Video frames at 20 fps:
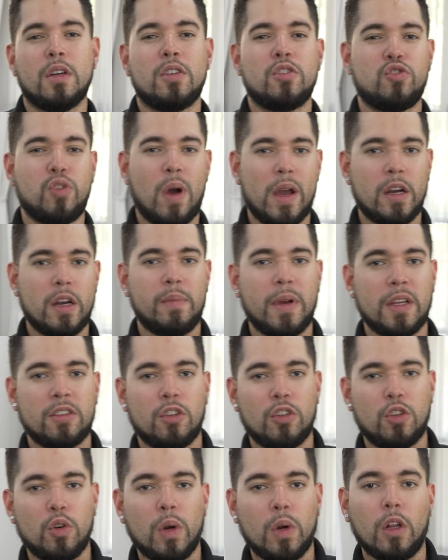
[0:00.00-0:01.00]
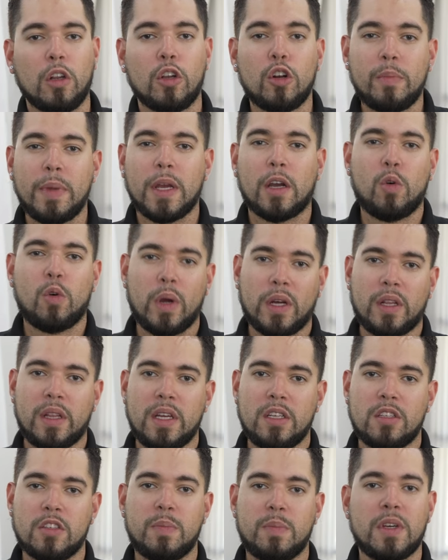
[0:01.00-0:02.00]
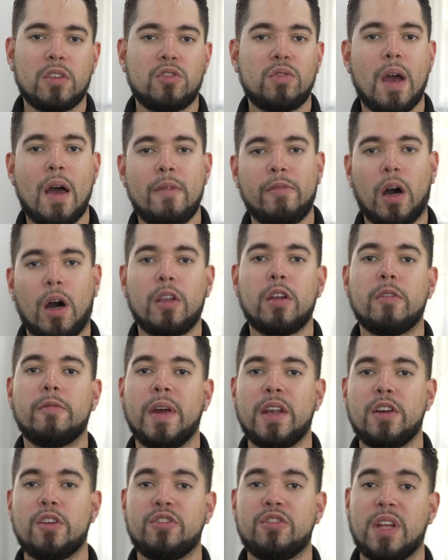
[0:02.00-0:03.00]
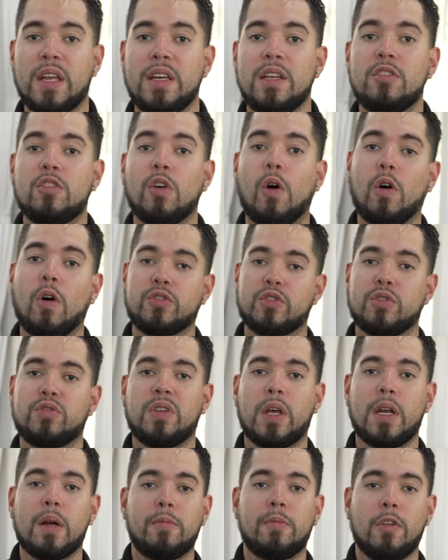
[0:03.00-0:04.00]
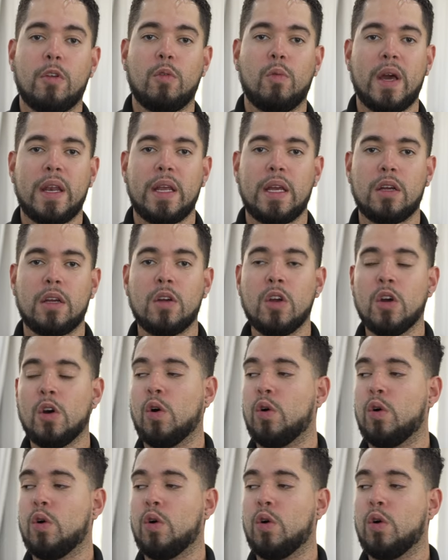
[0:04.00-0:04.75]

try your best to do it a little bit quickly, just because you have other vendors that need to also set up for the wedding,